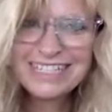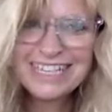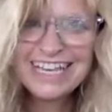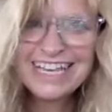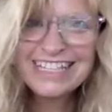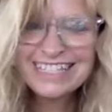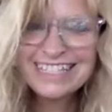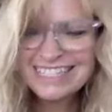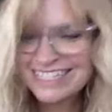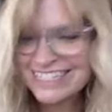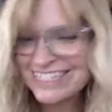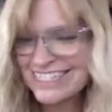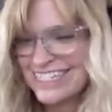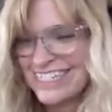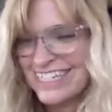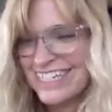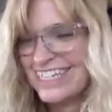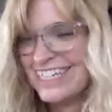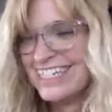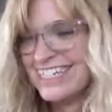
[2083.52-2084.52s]
that the
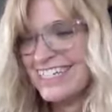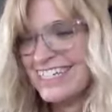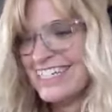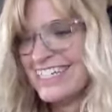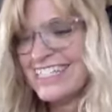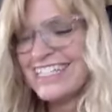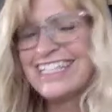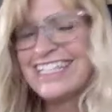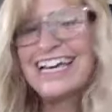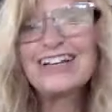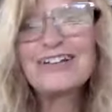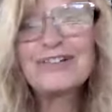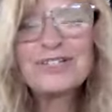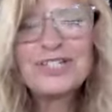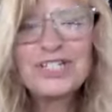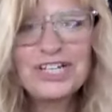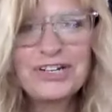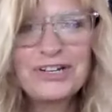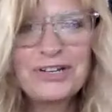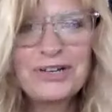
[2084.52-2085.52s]
that'll
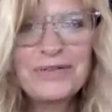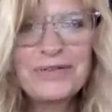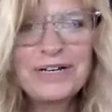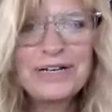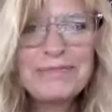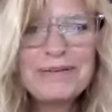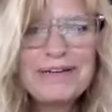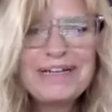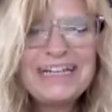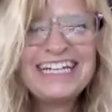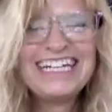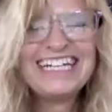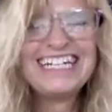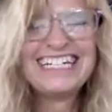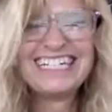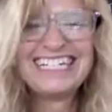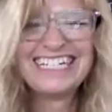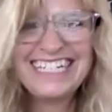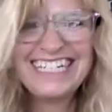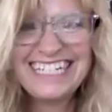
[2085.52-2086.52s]
cheer you up
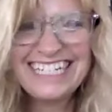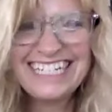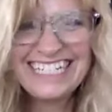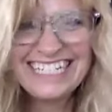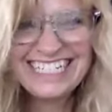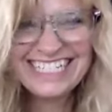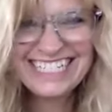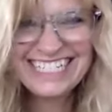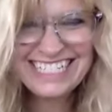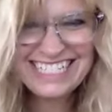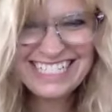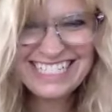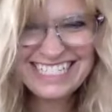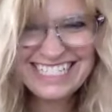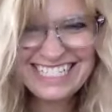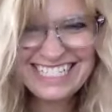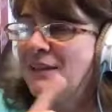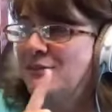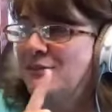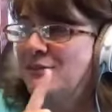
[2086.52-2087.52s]
yeah and
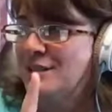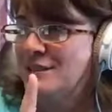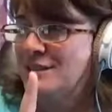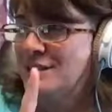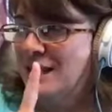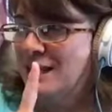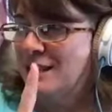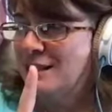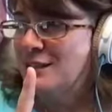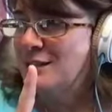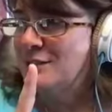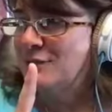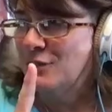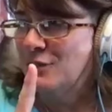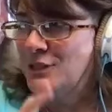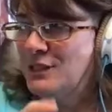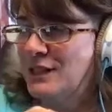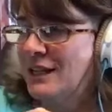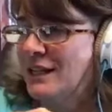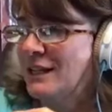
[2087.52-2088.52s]
to say this for
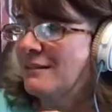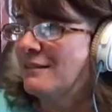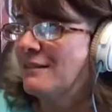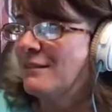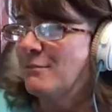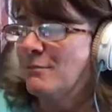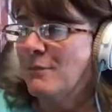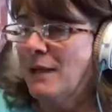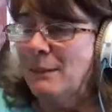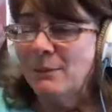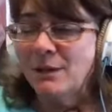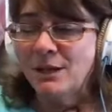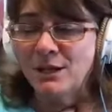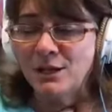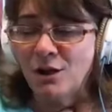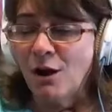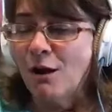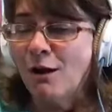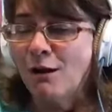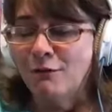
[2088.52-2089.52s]
a second I'm going to
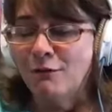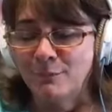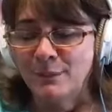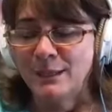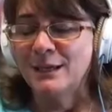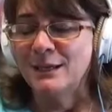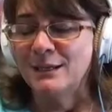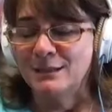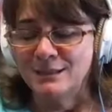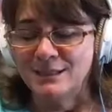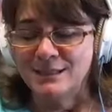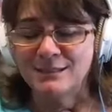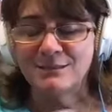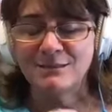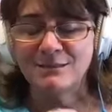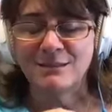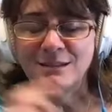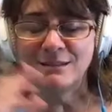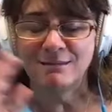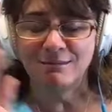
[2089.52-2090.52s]
cough because
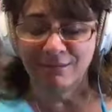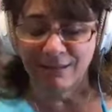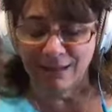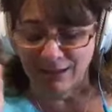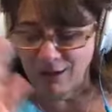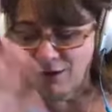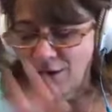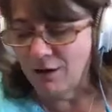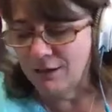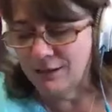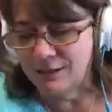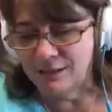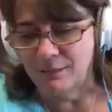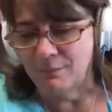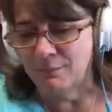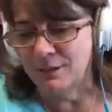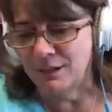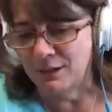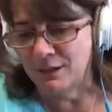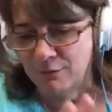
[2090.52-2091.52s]
I caught
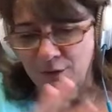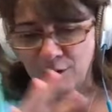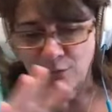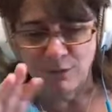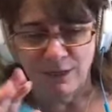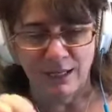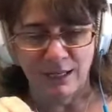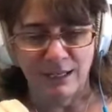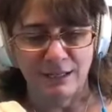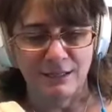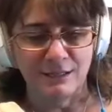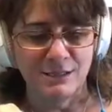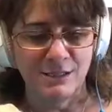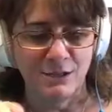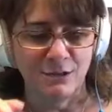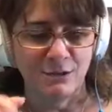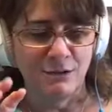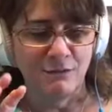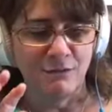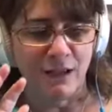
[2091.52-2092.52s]
something over the weekend.
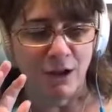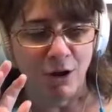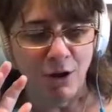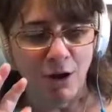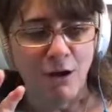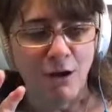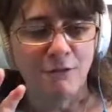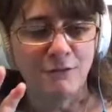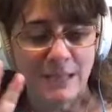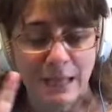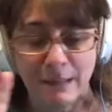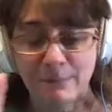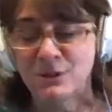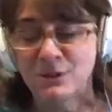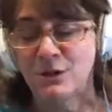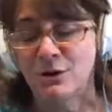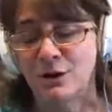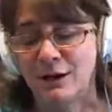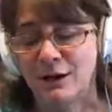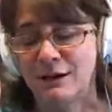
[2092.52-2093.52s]
So if I cough, I'm
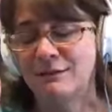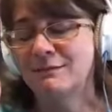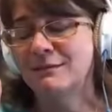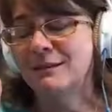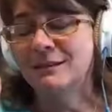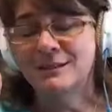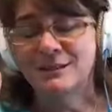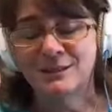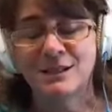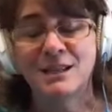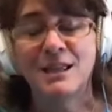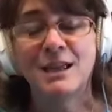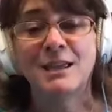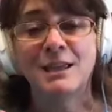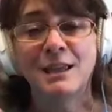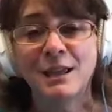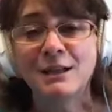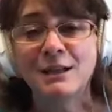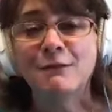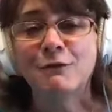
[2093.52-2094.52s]
sorry. It's
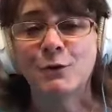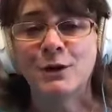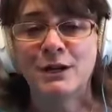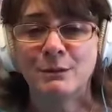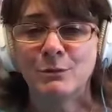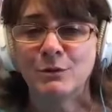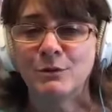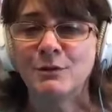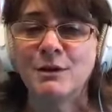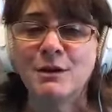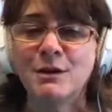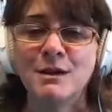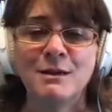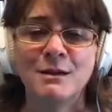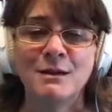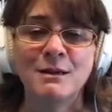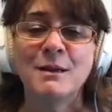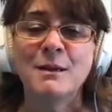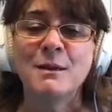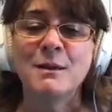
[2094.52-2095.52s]
unavoidable.
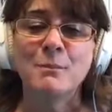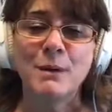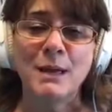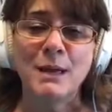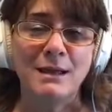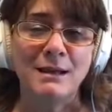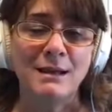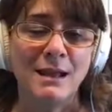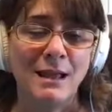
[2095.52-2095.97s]
That's but